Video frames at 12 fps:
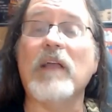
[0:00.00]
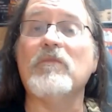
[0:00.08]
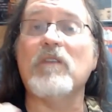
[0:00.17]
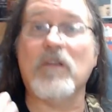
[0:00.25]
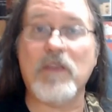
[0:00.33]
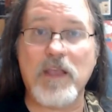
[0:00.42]

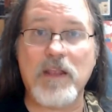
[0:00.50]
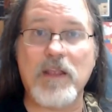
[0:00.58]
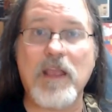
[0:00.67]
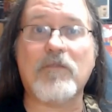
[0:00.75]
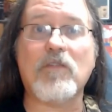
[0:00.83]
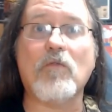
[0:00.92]
you'll get it
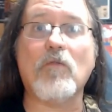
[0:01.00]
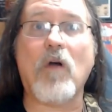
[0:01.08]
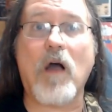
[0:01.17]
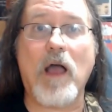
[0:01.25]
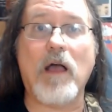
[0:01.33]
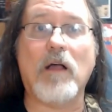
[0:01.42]
after a
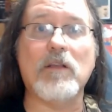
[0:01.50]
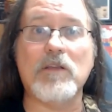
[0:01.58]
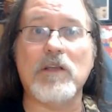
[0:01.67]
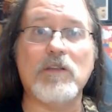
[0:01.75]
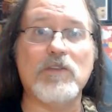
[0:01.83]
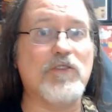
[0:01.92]
while.
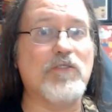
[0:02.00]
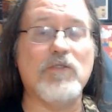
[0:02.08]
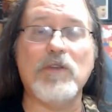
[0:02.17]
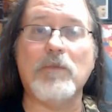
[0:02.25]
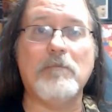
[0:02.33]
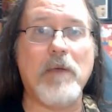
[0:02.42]
You'll just do
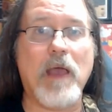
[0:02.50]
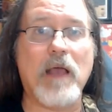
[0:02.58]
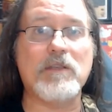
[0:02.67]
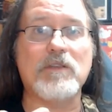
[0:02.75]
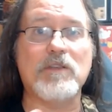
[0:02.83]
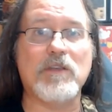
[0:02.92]
your
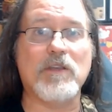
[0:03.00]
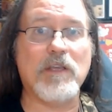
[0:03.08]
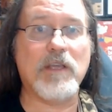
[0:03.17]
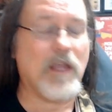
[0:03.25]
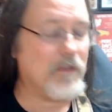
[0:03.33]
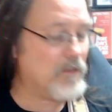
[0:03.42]
best until you
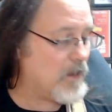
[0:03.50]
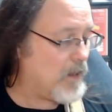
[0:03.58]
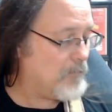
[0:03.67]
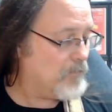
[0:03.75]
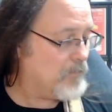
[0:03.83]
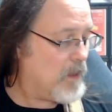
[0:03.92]
get there.
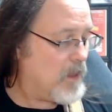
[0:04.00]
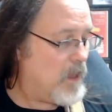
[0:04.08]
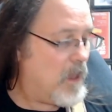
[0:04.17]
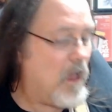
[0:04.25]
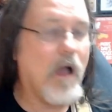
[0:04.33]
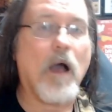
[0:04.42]

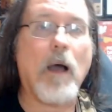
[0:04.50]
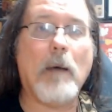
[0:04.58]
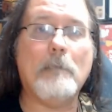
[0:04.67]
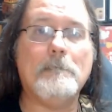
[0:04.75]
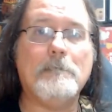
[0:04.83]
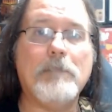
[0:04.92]

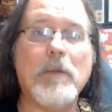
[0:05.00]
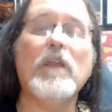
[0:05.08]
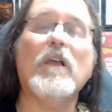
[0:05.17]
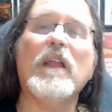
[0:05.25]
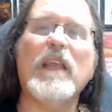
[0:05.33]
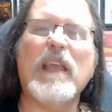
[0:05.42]
But you're
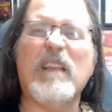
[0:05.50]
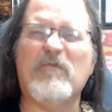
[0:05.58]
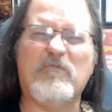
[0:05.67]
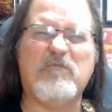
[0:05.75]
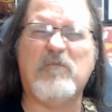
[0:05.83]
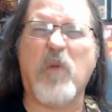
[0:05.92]
going to get
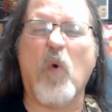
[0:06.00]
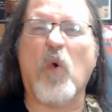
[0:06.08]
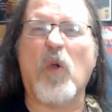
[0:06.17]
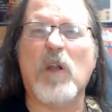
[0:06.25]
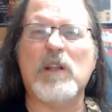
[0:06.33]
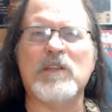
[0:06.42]

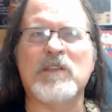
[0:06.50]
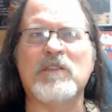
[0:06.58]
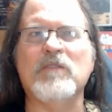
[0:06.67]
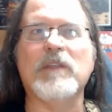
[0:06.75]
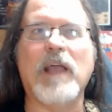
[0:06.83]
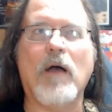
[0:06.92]
bored just
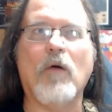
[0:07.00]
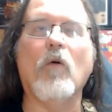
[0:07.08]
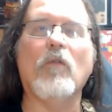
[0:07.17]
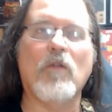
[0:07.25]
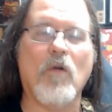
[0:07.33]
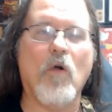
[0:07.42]
doing that over
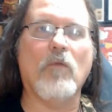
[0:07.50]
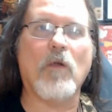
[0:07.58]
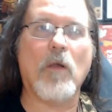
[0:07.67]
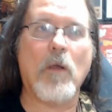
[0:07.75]
and over.